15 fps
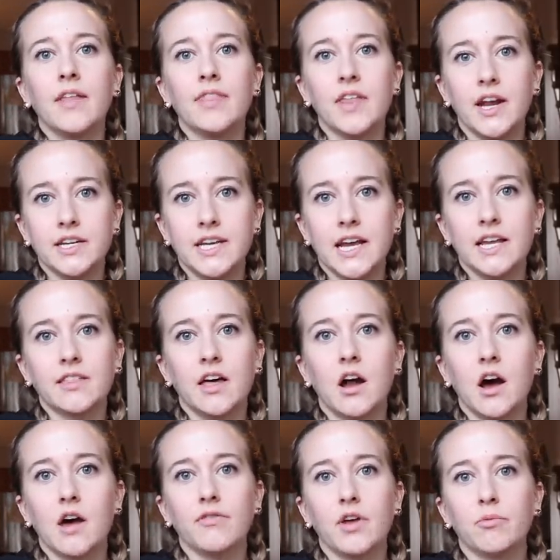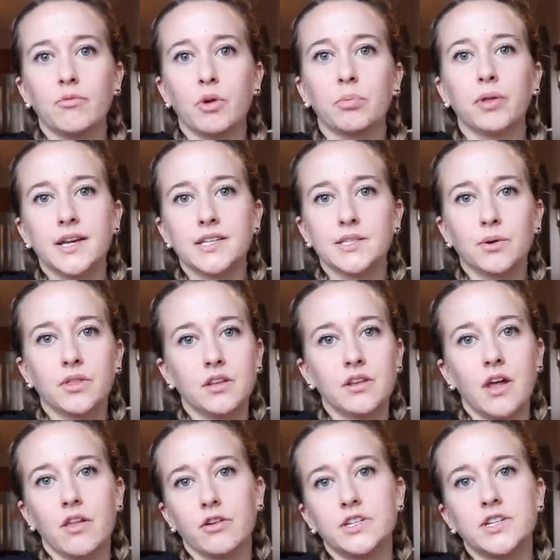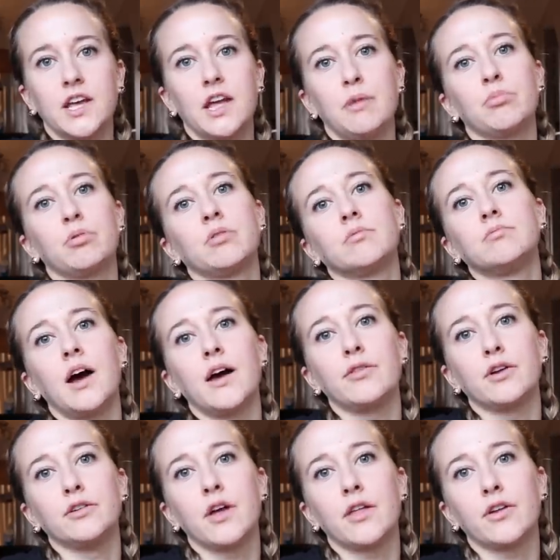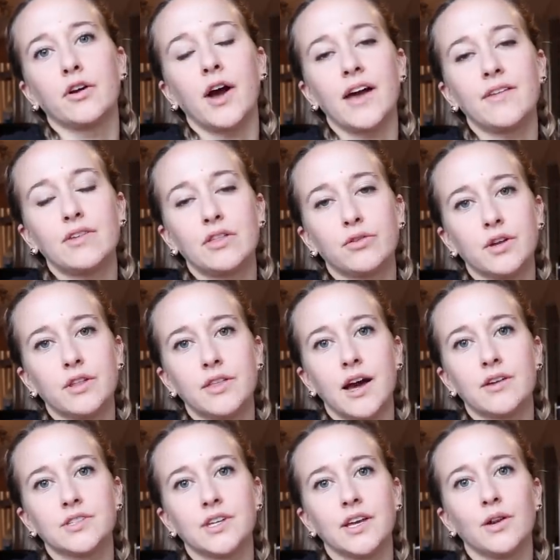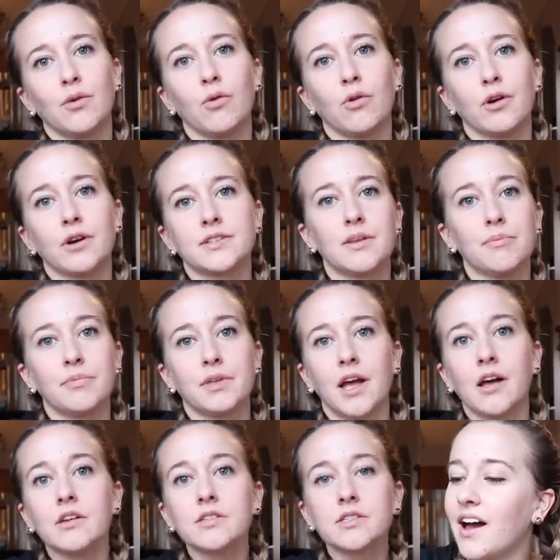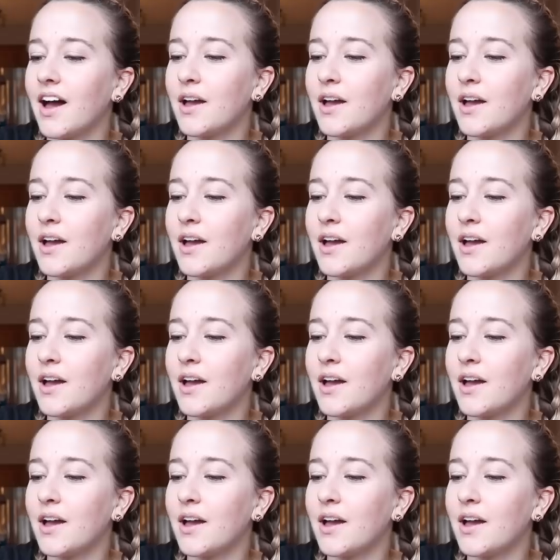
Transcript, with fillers: Then I take that off and replace it with another tape, either another IV3000 or something else.